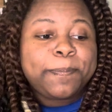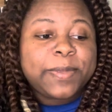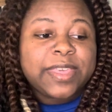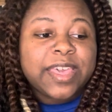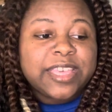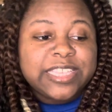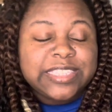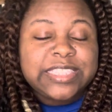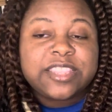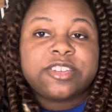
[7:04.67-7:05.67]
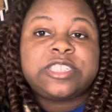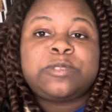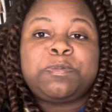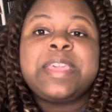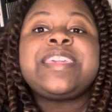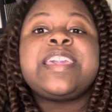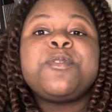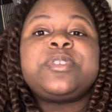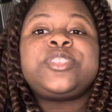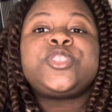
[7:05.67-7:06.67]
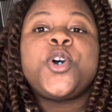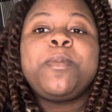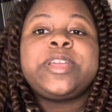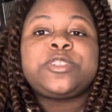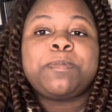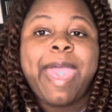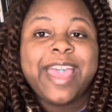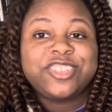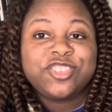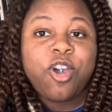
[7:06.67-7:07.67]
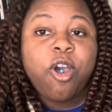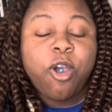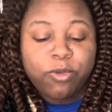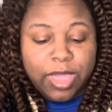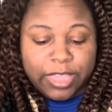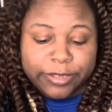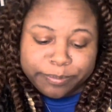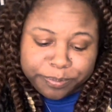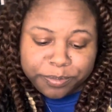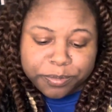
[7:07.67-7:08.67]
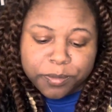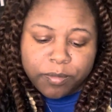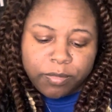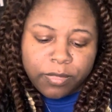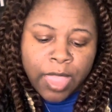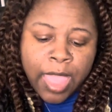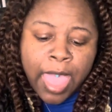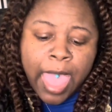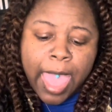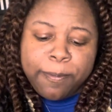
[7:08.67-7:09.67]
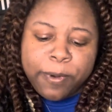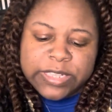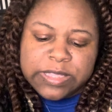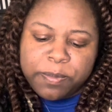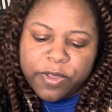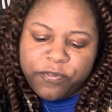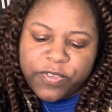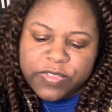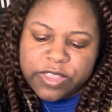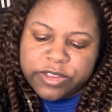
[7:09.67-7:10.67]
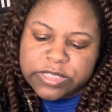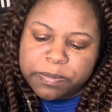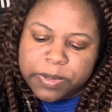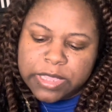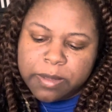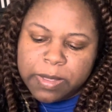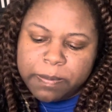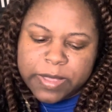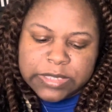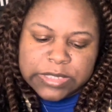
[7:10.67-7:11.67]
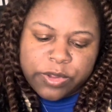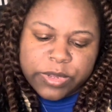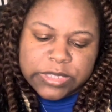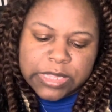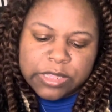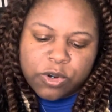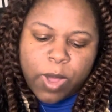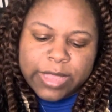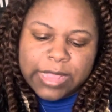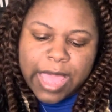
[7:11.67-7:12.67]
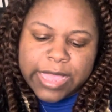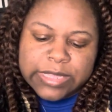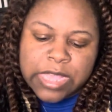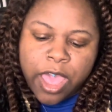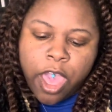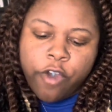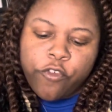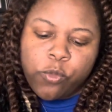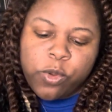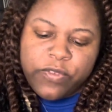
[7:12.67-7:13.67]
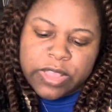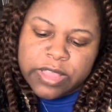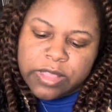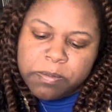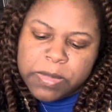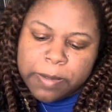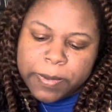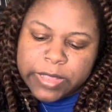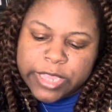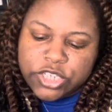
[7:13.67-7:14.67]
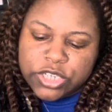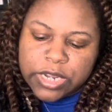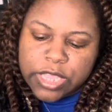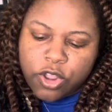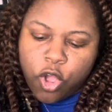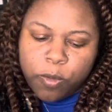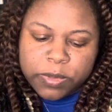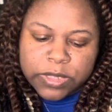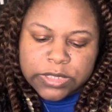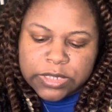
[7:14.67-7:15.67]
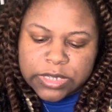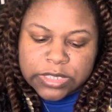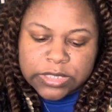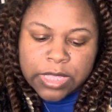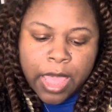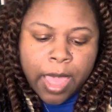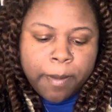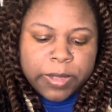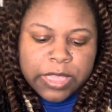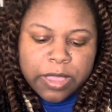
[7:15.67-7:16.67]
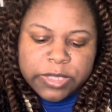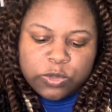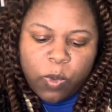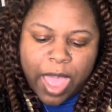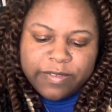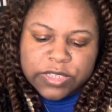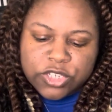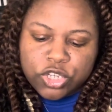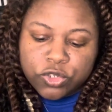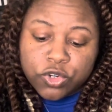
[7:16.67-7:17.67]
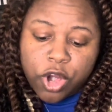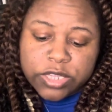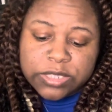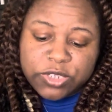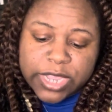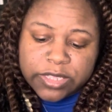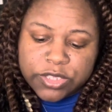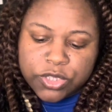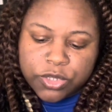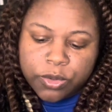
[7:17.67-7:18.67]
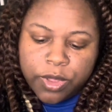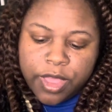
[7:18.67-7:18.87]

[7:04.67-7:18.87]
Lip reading: because they're speaking with so much passion already. I praise the book 50 Years in Polygamy, Big Secrets and Little White Lies for revealing the manipulation and hopelessness polygamous wives and children are subjected to.